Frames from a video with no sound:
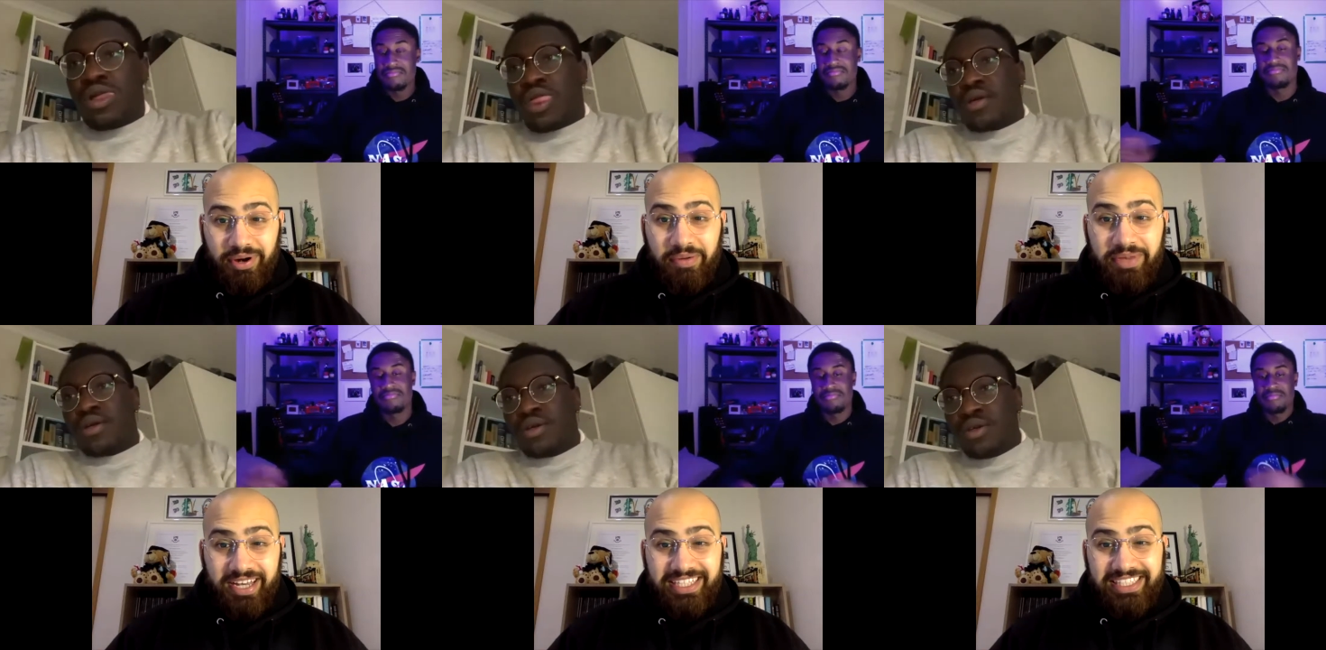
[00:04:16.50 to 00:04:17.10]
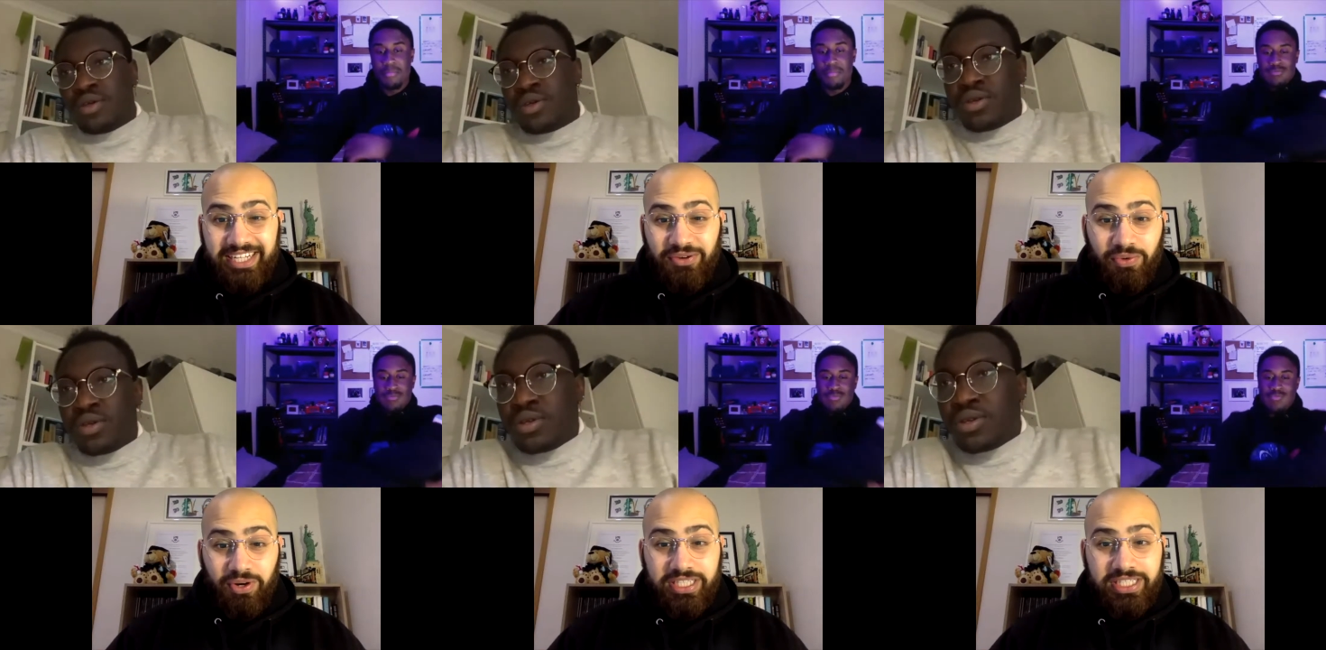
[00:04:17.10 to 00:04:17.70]
Speaker 1: premier didn't
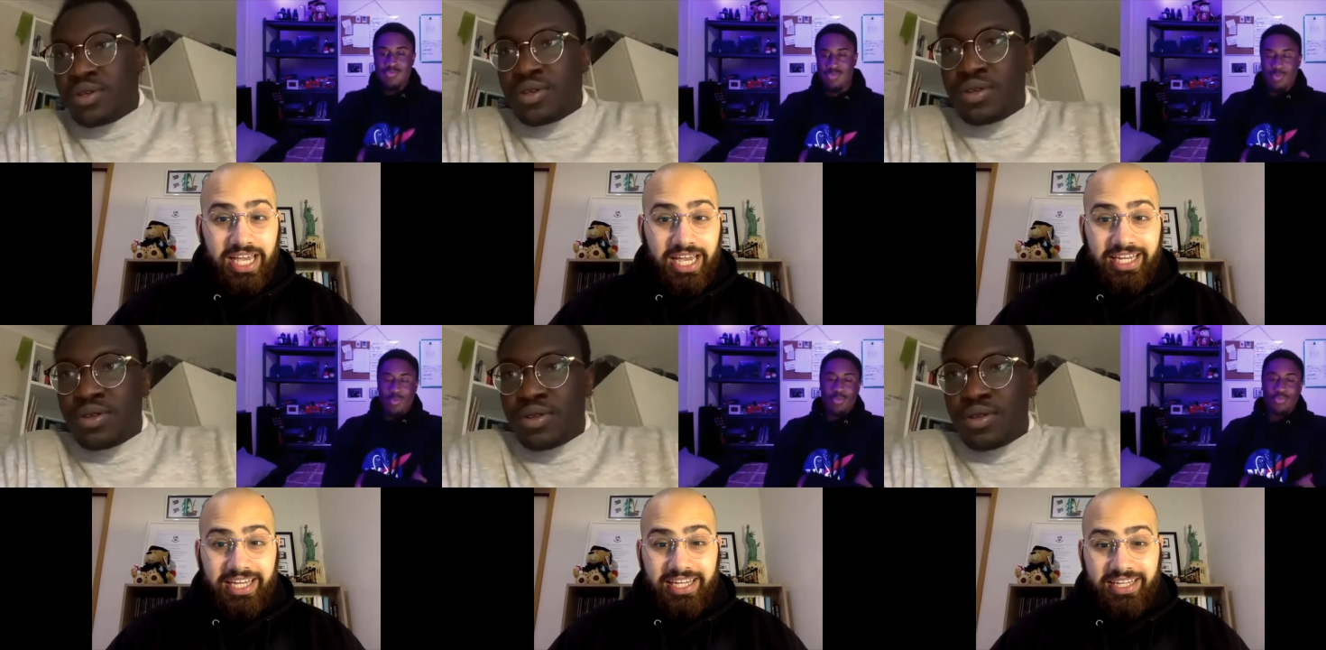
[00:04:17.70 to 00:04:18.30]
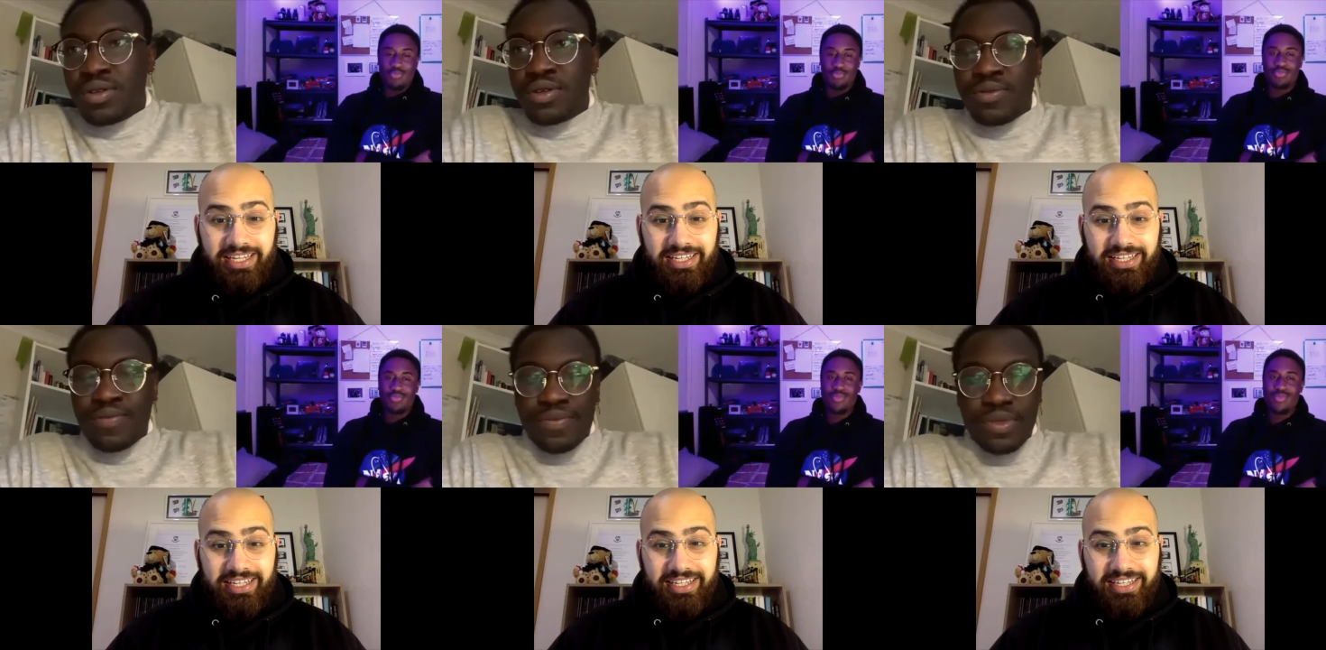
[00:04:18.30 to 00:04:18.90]
want to take
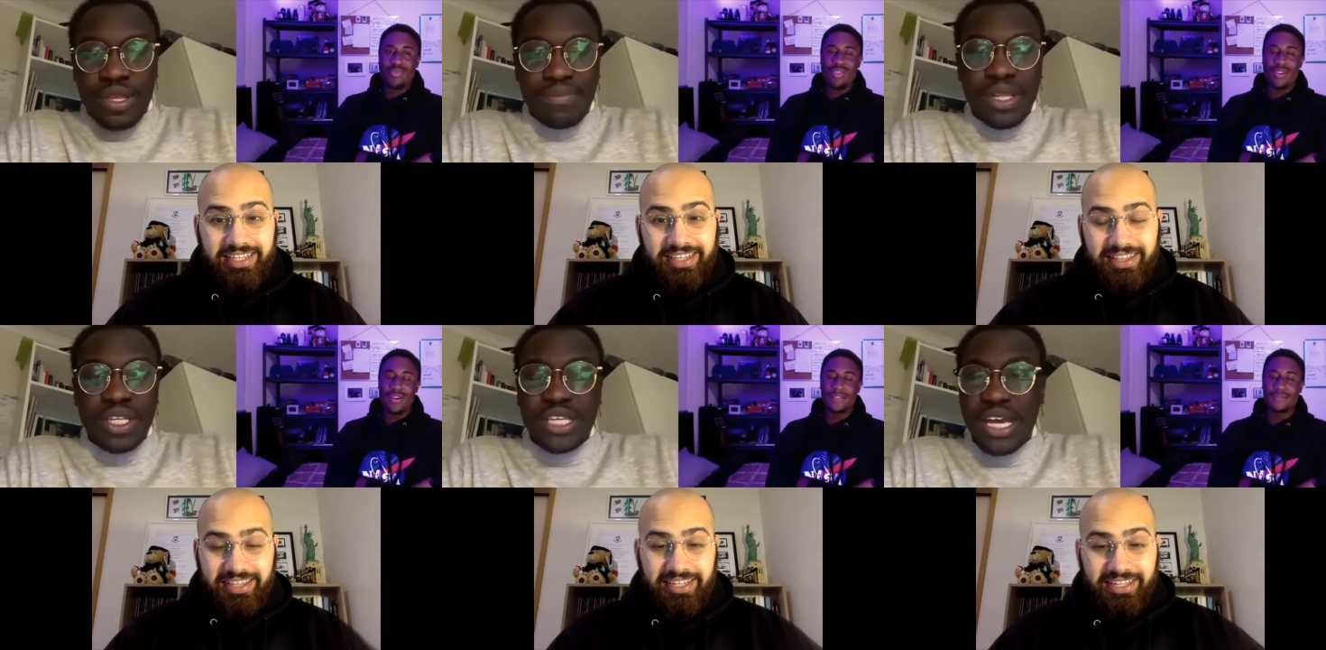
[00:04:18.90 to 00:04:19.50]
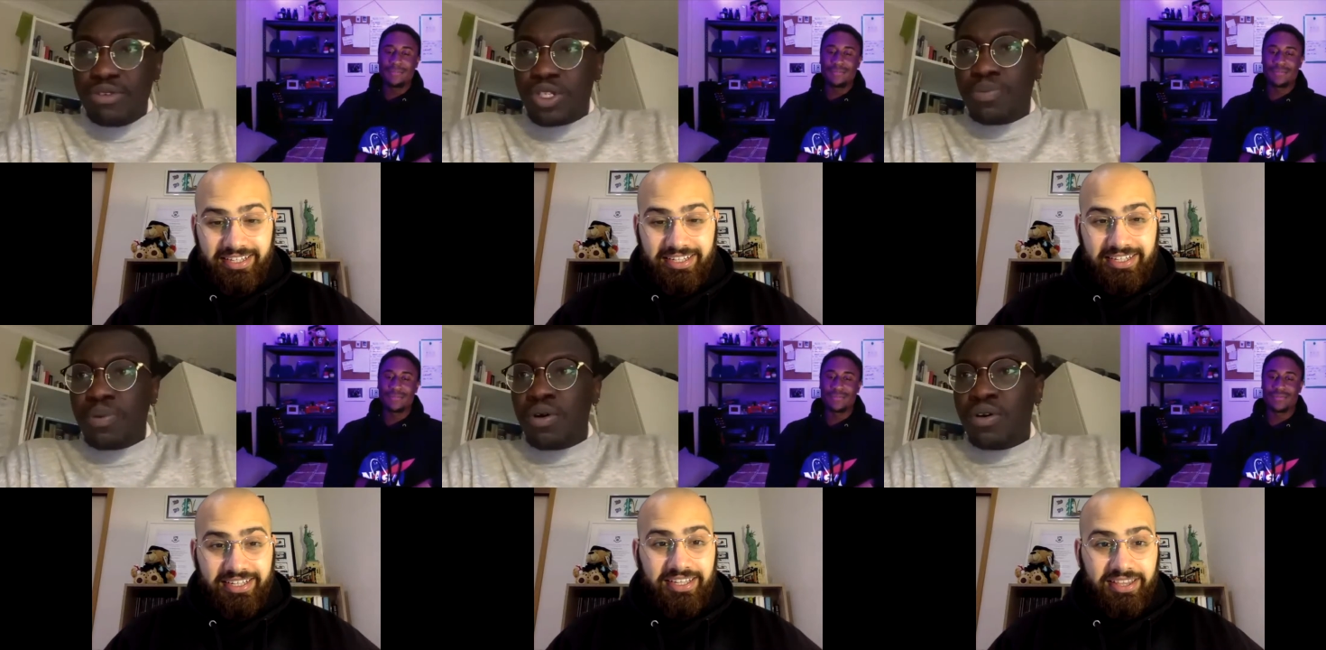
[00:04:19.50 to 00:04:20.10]
Speaker 2: the, the military
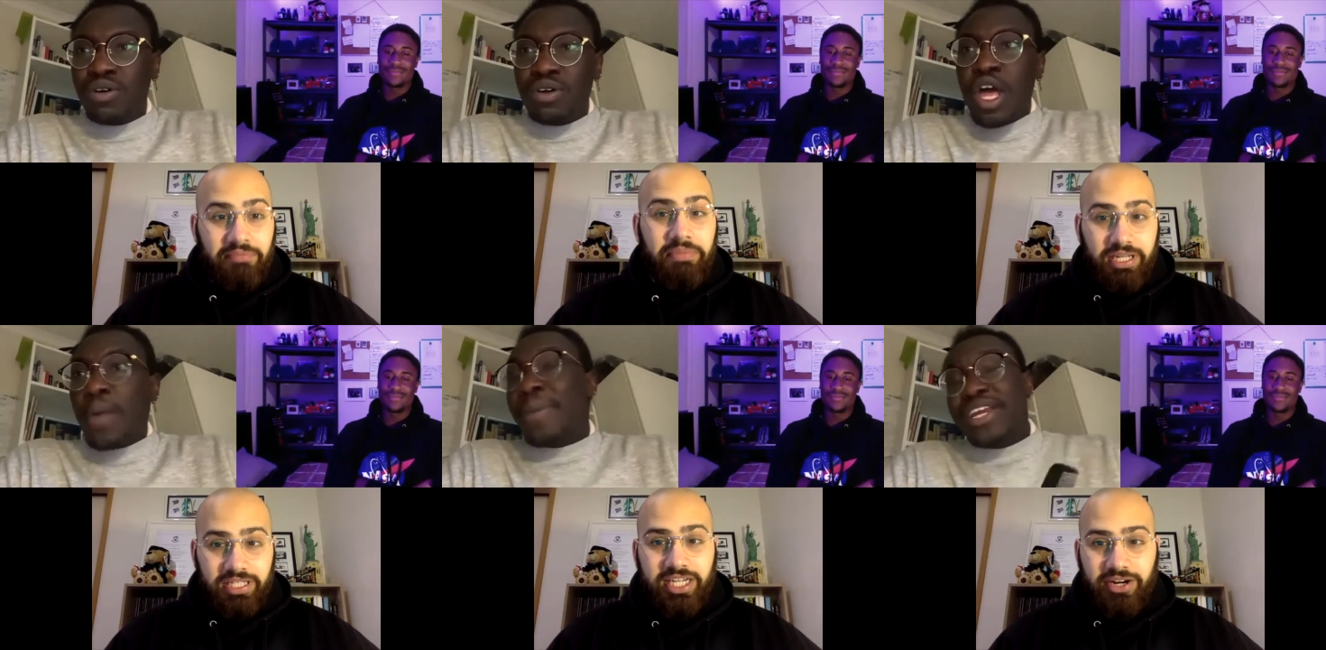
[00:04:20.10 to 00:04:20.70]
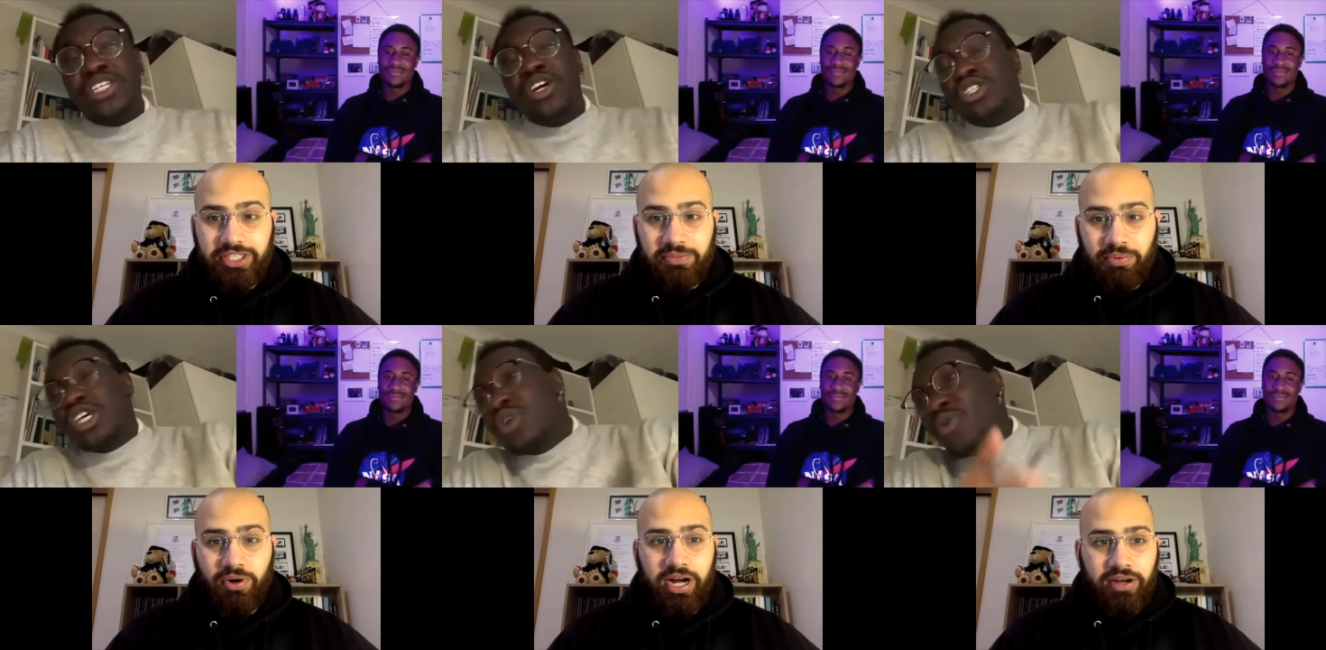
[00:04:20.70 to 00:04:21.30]
support. The military but did you
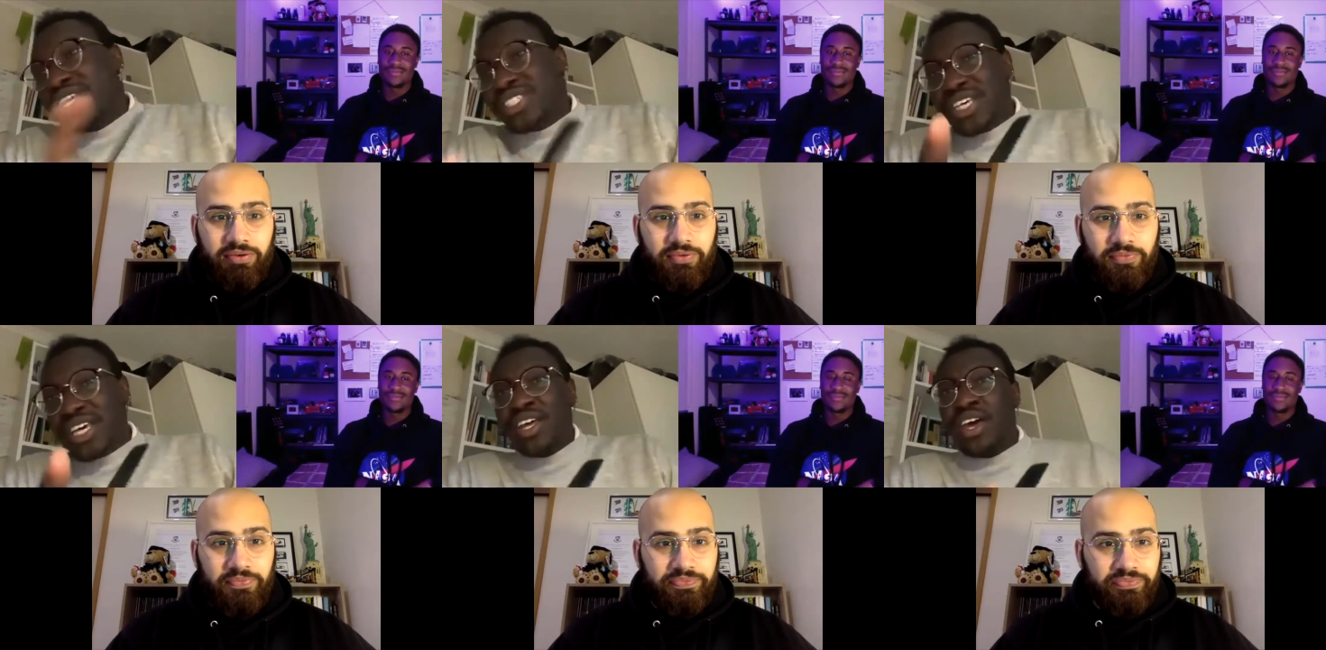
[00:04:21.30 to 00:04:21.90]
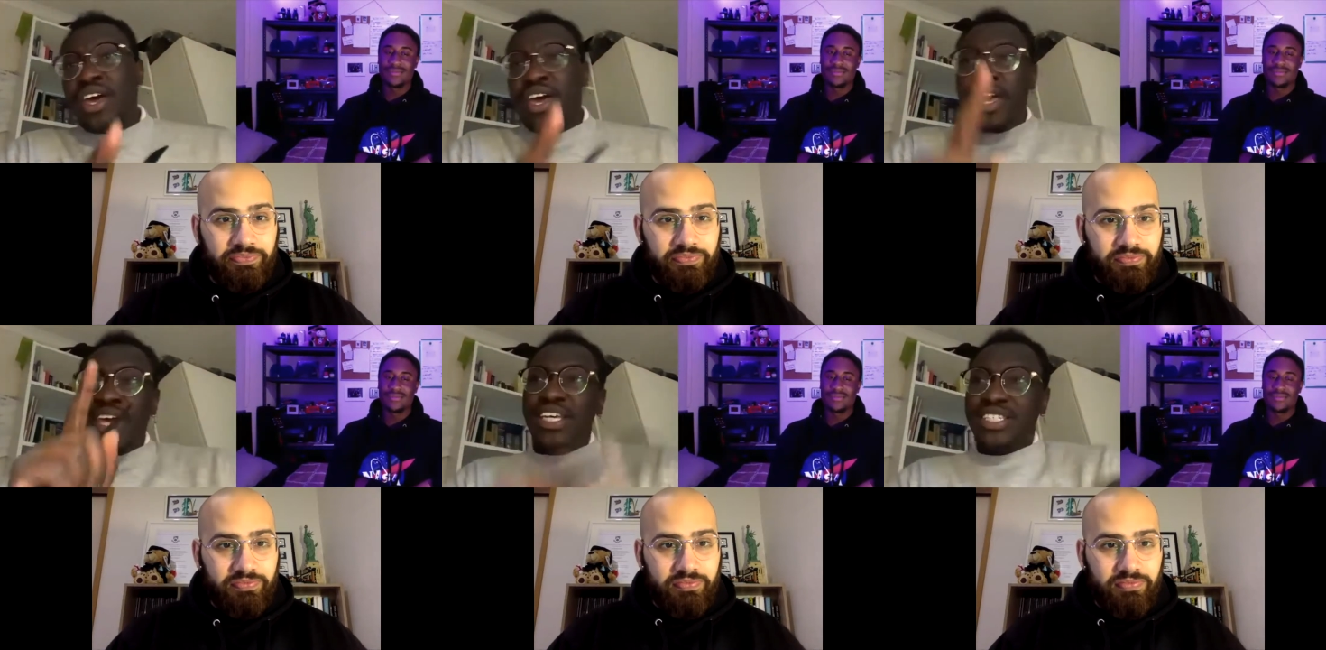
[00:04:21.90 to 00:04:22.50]
also support. hear what he said?
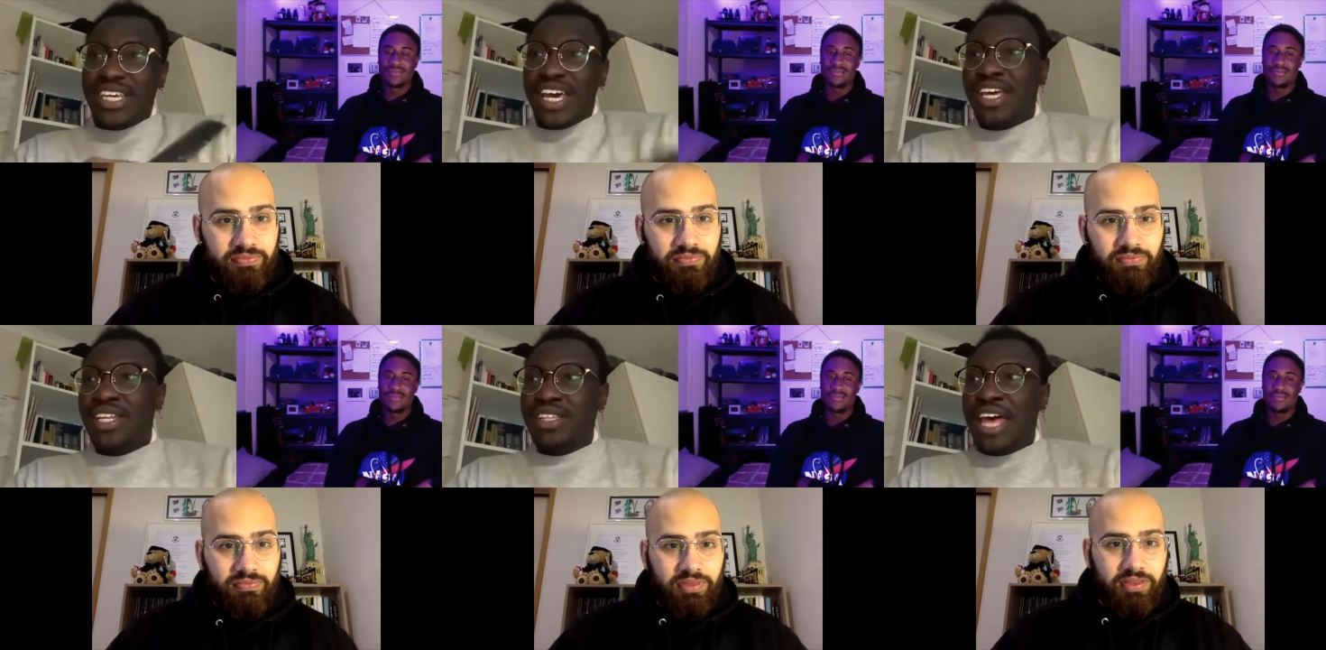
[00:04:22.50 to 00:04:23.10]
He said